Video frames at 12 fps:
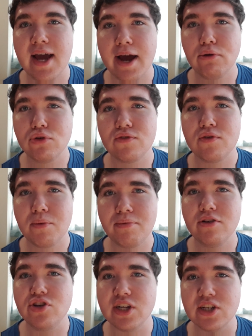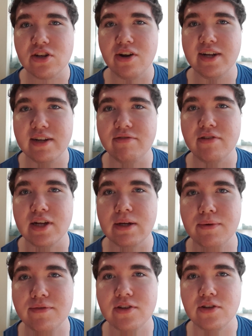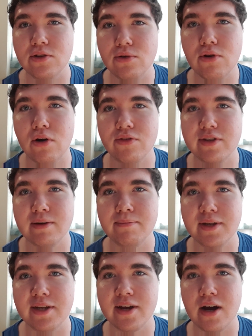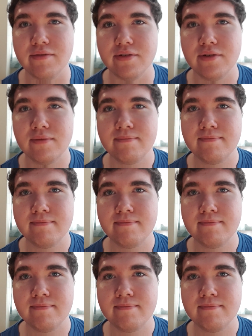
and also from approaching it slightly differently with this new content being covered.